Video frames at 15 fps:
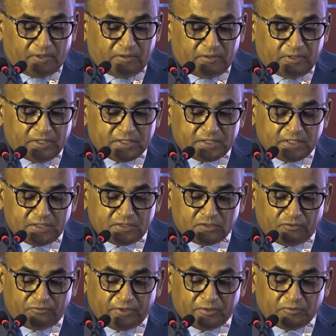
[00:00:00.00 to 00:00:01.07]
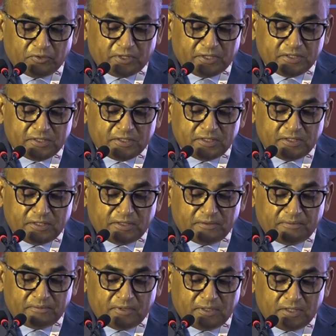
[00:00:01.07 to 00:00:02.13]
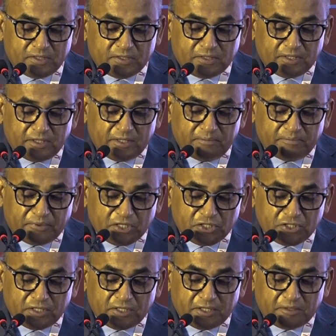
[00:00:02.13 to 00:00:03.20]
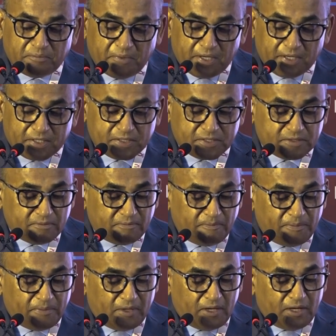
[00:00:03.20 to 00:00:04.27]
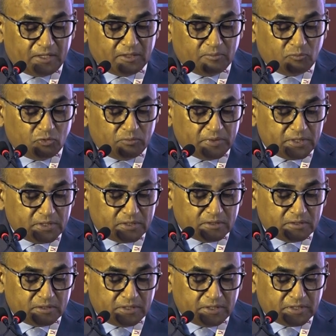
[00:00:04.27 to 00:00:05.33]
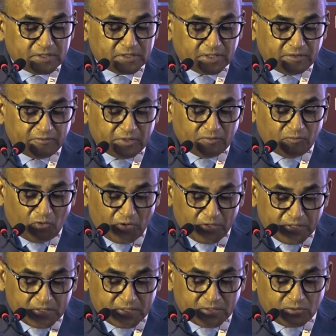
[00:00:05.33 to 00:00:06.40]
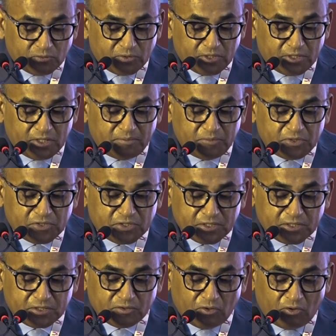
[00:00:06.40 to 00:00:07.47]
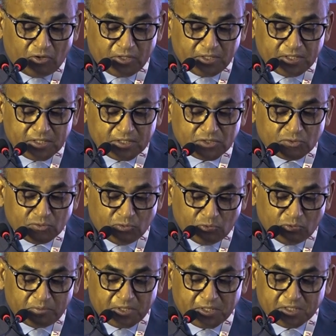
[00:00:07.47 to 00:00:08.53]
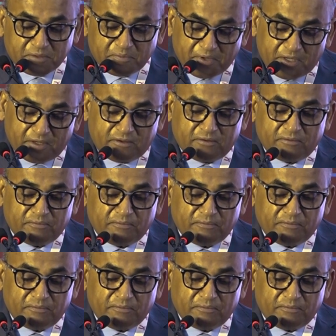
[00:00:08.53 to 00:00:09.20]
the essence of advocacy is the impression it makes at the moment it is given voice to the immediate audience to whom it is made.